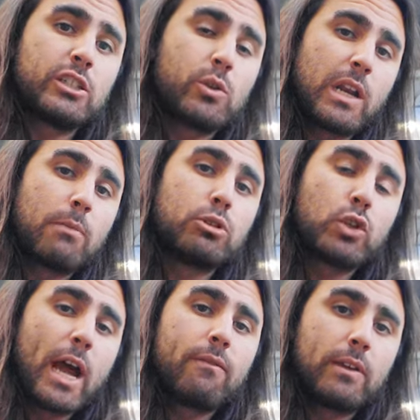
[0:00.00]
So when I'm
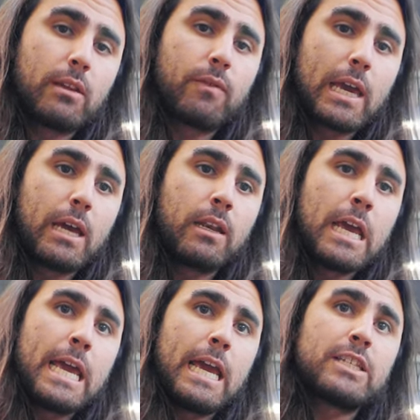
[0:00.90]
driving the van,
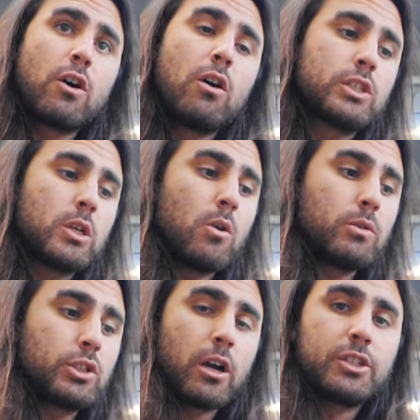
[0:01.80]
it's
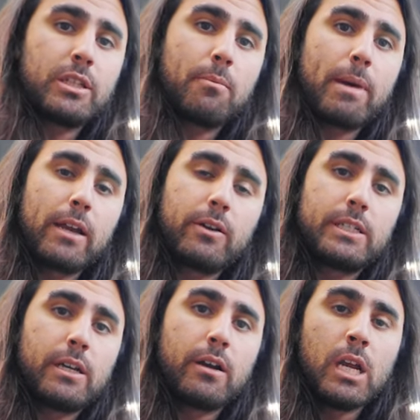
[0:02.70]
also charging the
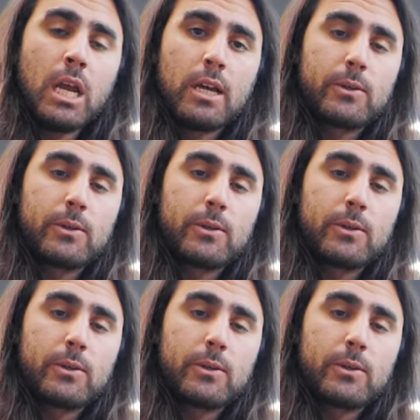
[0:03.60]
batteries here.